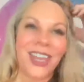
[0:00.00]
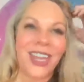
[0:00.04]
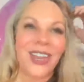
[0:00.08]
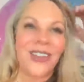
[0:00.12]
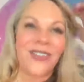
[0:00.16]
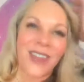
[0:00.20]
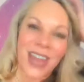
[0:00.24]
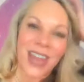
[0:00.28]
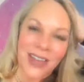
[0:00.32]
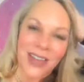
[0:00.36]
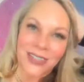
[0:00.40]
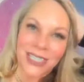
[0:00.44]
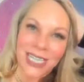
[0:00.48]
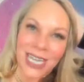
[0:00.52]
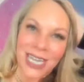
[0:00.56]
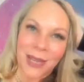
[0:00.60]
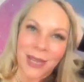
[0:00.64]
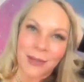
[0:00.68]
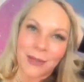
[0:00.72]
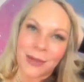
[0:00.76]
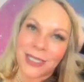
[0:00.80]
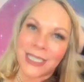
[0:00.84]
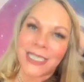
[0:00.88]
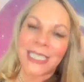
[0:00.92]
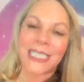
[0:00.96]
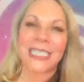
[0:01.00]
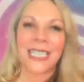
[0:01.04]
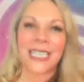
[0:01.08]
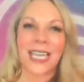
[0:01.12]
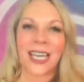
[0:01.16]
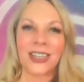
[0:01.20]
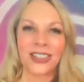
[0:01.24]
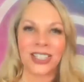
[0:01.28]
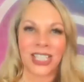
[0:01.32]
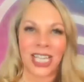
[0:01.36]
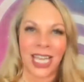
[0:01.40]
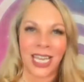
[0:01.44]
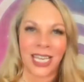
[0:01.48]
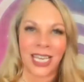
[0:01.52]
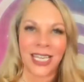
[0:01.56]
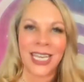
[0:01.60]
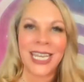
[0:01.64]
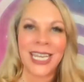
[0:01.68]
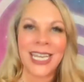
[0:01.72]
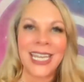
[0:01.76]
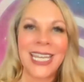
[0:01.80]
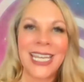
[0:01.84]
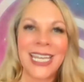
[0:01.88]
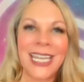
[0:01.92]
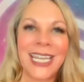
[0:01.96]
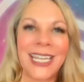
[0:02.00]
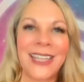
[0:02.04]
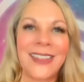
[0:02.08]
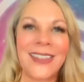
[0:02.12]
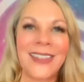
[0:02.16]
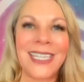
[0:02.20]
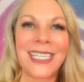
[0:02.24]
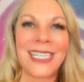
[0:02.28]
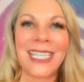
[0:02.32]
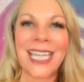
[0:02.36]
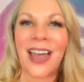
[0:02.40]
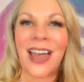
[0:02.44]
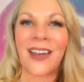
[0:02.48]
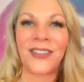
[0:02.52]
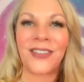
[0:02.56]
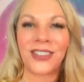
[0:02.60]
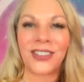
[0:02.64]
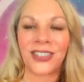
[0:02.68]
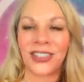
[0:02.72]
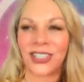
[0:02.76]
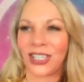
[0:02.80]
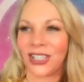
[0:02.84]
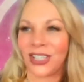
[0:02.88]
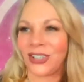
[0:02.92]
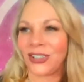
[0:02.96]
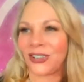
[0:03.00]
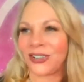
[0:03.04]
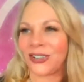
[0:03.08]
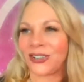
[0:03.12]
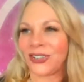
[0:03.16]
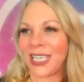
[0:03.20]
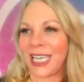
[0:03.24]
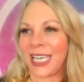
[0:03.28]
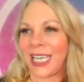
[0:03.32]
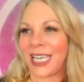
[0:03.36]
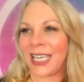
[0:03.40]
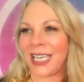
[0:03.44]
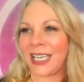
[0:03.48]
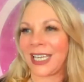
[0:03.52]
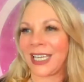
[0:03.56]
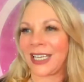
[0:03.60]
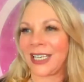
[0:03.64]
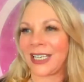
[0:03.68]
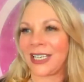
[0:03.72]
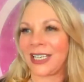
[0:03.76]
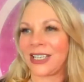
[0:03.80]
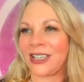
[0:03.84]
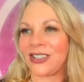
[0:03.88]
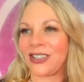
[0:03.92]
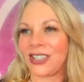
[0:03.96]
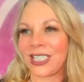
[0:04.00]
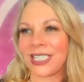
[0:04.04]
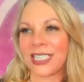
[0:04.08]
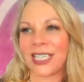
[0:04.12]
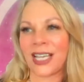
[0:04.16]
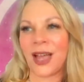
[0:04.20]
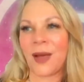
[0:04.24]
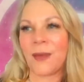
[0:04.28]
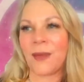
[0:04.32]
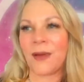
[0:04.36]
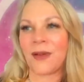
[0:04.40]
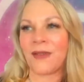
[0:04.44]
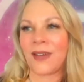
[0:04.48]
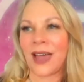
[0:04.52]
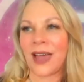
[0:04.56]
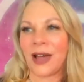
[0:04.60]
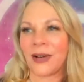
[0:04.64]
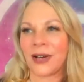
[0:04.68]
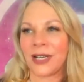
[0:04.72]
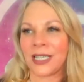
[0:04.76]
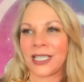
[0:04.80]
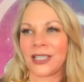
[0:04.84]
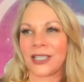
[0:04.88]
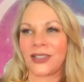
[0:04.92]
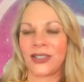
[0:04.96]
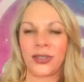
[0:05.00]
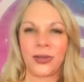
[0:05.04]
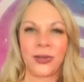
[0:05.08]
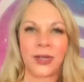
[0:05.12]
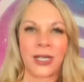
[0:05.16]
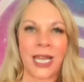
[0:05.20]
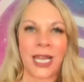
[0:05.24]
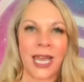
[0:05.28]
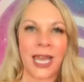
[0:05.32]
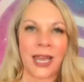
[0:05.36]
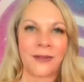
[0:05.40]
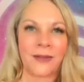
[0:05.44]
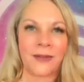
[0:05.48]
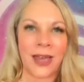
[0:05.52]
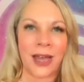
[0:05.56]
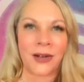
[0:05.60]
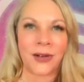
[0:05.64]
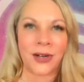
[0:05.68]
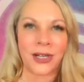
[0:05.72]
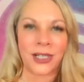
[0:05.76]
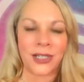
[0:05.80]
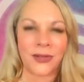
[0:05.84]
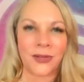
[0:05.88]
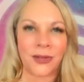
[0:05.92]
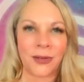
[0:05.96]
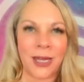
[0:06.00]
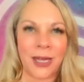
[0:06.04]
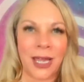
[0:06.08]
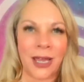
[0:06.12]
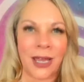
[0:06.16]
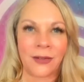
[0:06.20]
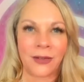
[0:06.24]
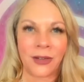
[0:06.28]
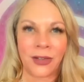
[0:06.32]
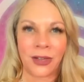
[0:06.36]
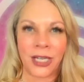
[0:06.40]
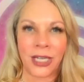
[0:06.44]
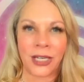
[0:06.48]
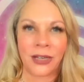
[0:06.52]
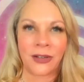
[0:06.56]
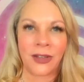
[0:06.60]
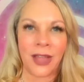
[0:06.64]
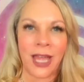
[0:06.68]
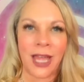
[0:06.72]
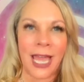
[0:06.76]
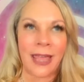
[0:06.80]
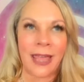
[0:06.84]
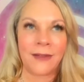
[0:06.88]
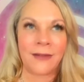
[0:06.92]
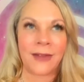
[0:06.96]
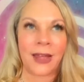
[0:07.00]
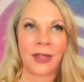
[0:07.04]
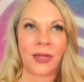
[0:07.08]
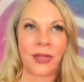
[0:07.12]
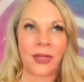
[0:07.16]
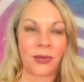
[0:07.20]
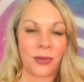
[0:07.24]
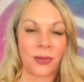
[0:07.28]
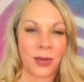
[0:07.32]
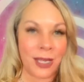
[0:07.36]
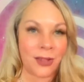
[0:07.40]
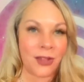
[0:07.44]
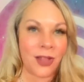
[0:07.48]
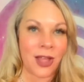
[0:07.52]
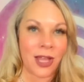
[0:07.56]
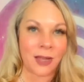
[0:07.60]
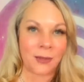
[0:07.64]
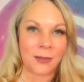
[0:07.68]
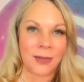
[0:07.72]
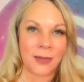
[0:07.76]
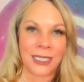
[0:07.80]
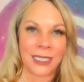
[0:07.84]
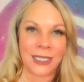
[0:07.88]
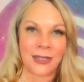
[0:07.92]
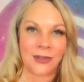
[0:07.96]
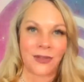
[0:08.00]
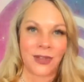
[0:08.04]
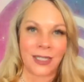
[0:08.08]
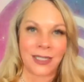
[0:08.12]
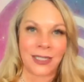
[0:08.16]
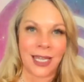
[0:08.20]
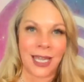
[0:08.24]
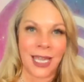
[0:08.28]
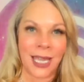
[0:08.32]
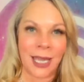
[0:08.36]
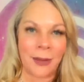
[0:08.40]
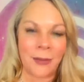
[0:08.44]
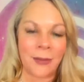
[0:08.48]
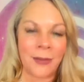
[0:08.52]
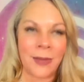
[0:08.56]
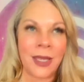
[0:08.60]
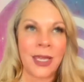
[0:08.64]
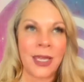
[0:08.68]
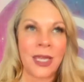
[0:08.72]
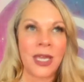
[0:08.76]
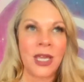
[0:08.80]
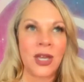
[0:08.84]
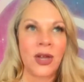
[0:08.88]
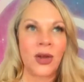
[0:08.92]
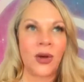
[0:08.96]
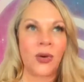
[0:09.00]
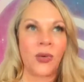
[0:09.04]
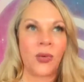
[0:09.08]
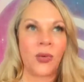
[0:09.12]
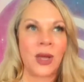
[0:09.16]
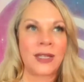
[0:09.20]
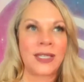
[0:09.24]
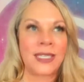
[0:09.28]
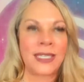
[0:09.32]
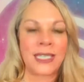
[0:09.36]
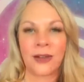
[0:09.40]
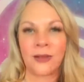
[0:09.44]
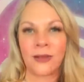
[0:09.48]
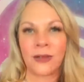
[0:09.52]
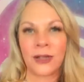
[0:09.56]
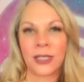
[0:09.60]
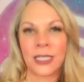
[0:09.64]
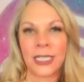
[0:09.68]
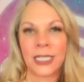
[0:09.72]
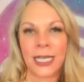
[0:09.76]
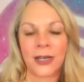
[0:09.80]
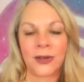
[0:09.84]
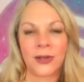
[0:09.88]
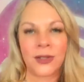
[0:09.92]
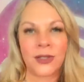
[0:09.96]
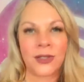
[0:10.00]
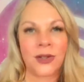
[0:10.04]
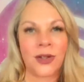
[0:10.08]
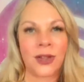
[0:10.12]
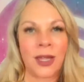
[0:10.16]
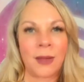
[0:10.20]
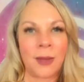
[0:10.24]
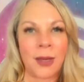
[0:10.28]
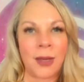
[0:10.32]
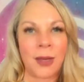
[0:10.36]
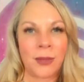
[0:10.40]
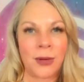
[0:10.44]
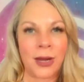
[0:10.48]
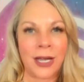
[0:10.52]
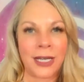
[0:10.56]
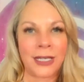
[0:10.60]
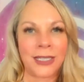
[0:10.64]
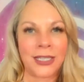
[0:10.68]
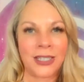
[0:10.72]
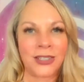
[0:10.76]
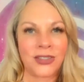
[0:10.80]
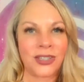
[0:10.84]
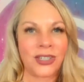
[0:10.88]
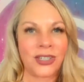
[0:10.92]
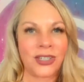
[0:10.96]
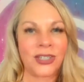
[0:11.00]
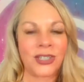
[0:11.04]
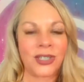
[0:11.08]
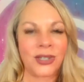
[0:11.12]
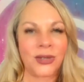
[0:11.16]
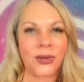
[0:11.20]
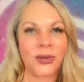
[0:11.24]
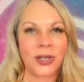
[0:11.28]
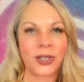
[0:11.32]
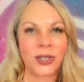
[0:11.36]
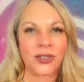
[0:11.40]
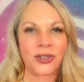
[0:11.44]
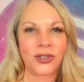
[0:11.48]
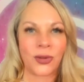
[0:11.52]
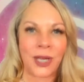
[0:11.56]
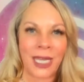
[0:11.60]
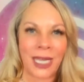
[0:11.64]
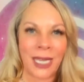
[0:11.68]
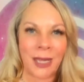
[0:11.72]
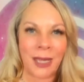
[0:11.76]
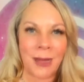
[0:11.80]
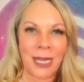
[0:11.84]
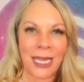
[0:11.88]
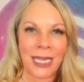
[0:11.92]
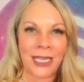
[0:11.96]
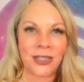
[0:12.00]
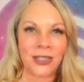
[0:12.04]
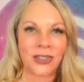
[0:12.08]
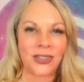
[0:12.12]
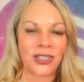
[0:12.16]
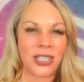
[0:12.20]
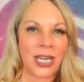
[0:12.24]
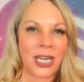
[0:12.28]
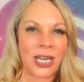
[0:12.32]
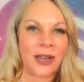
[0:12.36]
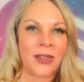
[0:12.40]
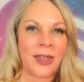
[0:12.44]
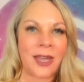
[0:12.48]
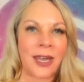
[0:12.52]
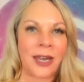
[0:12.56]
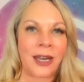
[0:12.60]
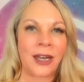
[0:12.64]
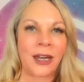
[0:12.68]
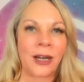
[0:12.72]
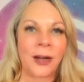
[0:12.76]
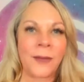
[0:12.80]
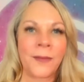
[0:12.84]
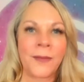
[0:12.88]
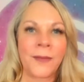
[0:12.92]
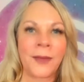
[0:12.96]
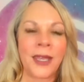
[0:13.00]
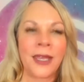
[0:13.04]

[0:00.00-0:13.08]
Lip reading: roundtable discussion this afternoon in just a couple of hours, and 2.5 hours from now, if you're here live, at 3:00 Pacific time, with several Sacred Soul Alignment practitioners who are joining me to share their